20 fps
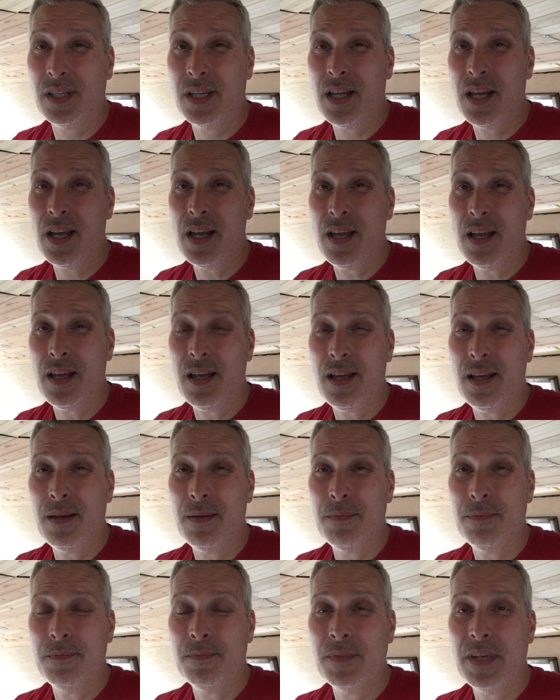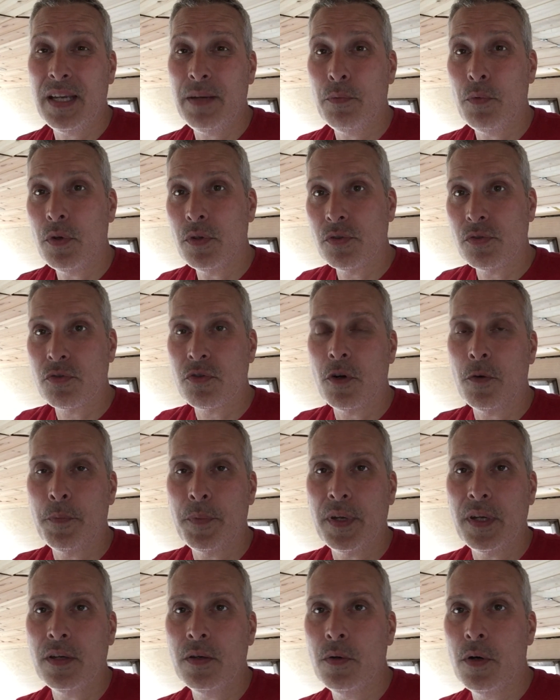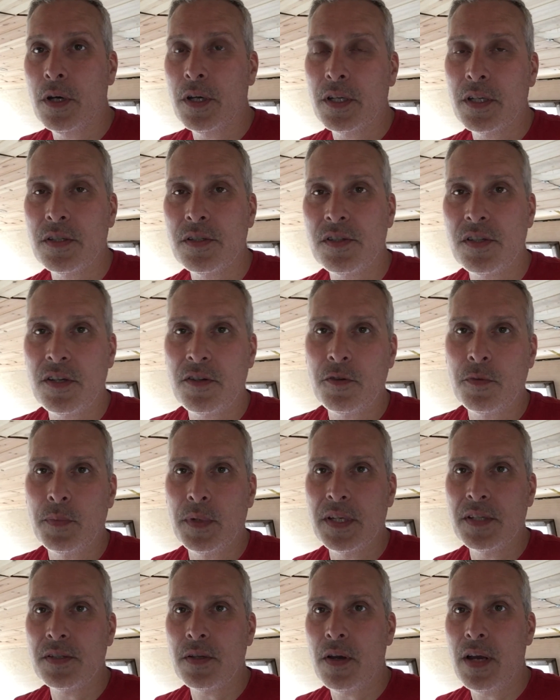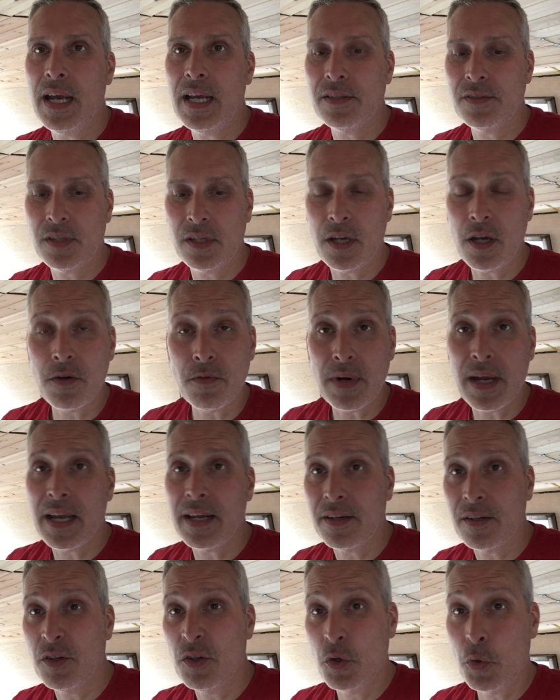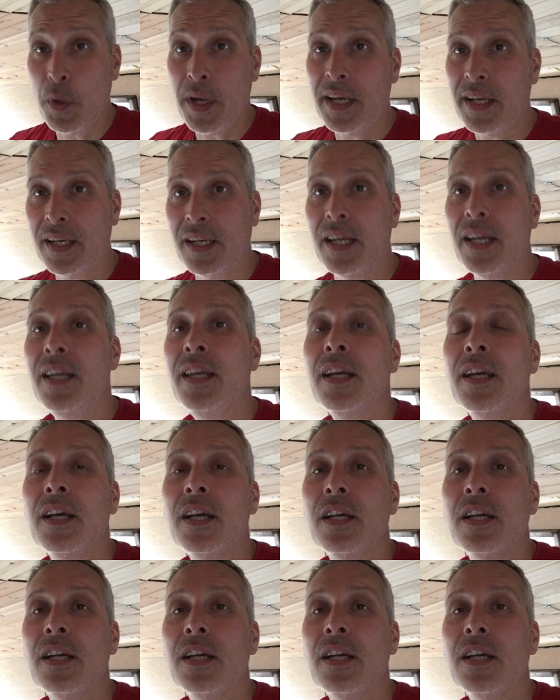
It was dropping quite considerably, so I had to go round and quickly